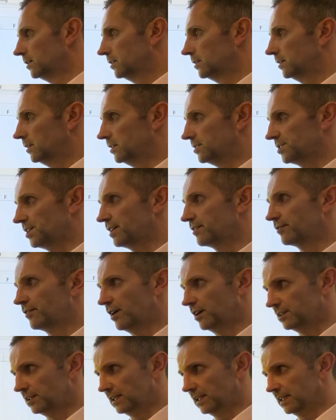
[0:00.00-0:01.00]
I say
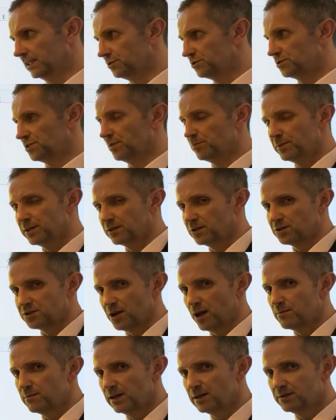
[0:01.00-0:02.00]
finally, simply because
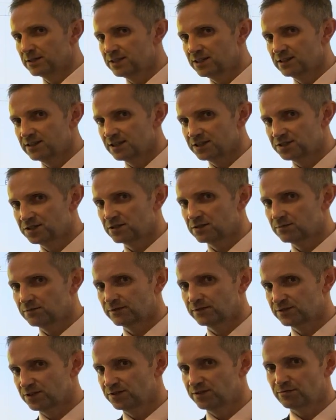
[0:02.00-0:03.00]
I'm limiting this
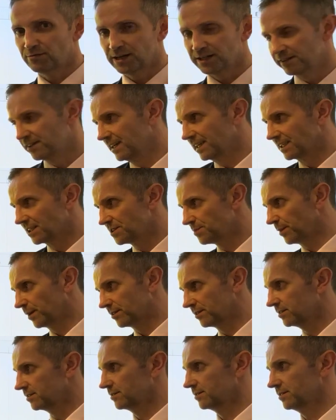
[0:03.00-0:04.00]
to three things,
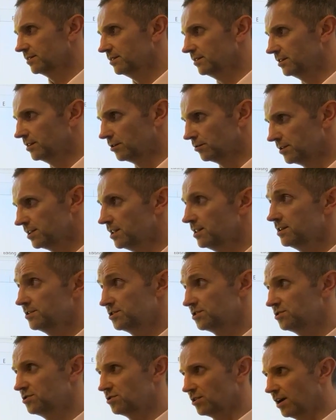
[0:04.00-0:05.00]
but you know, this
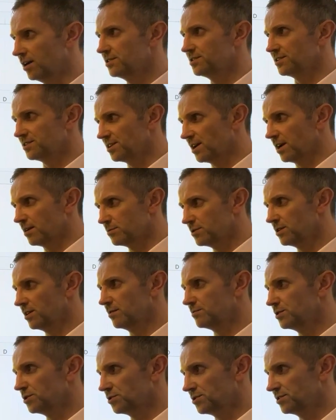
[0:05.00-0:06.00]
is just, as I say, I'm just,
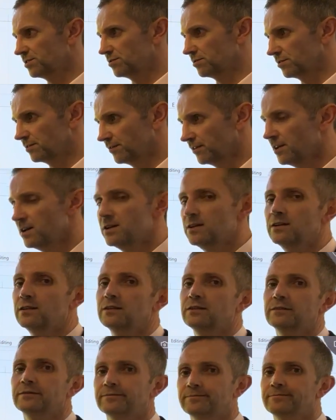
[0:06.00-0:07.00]
I'm just sort of,
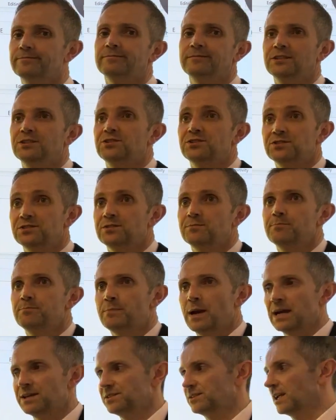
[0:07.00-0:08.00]
this is
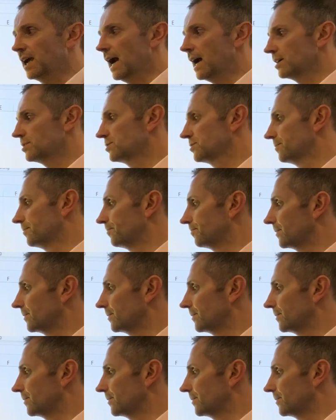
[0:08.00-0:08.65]
best guess.